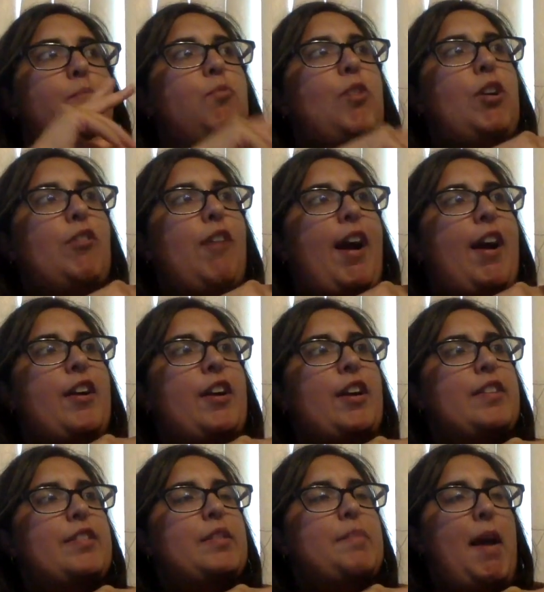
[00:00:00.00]
Rick
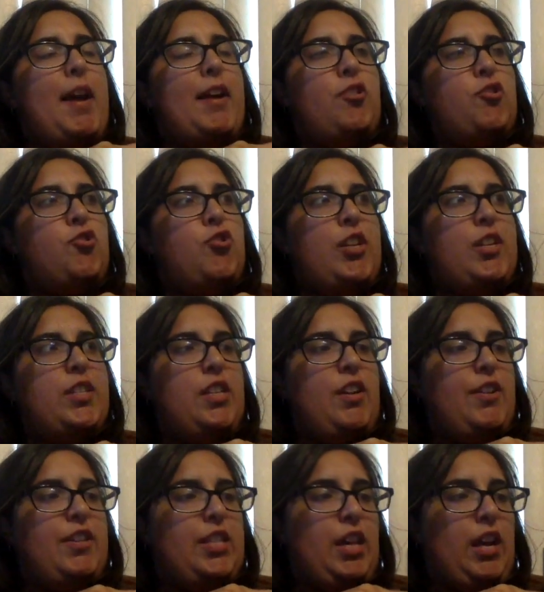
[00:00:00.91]
Riordan's Magnus Chase
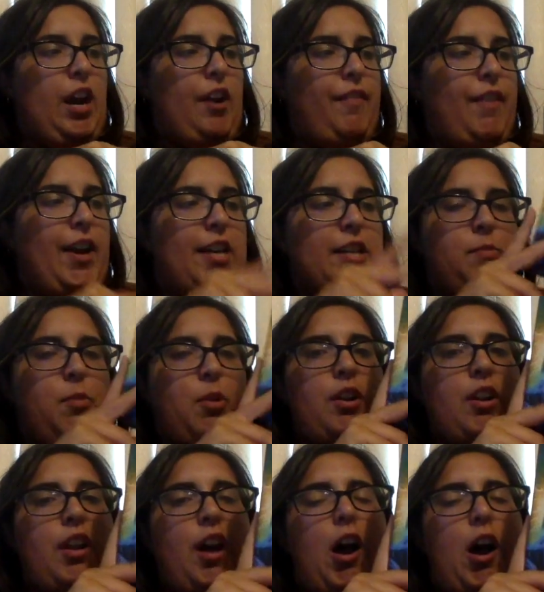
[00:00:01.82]
series, The God of
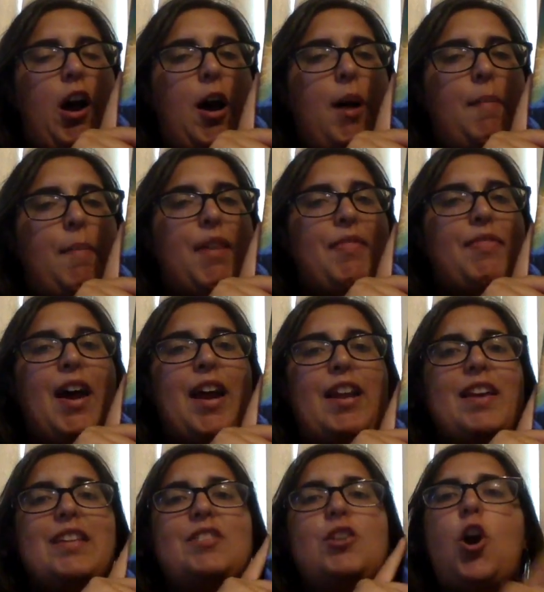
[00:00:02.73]
Asgard, and
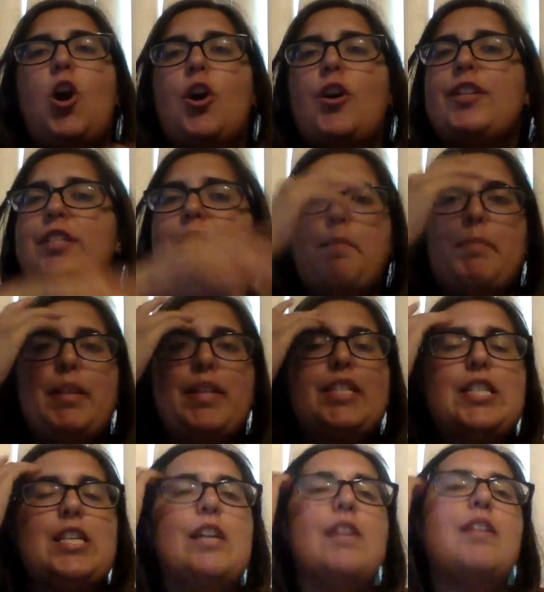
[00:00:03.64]
that is Hearts and
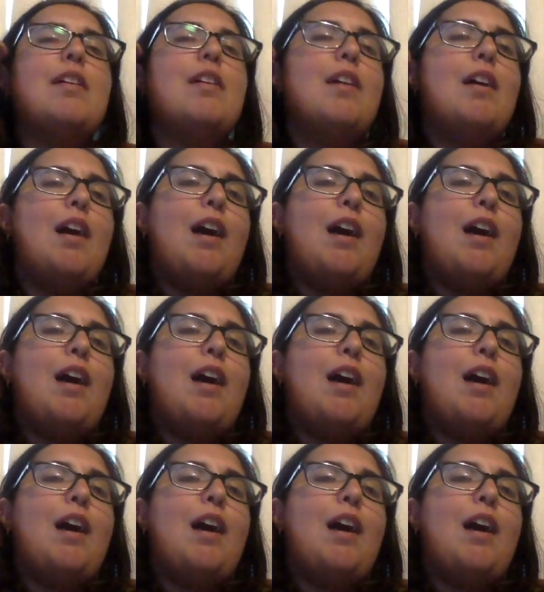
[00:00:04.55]
Blitzen.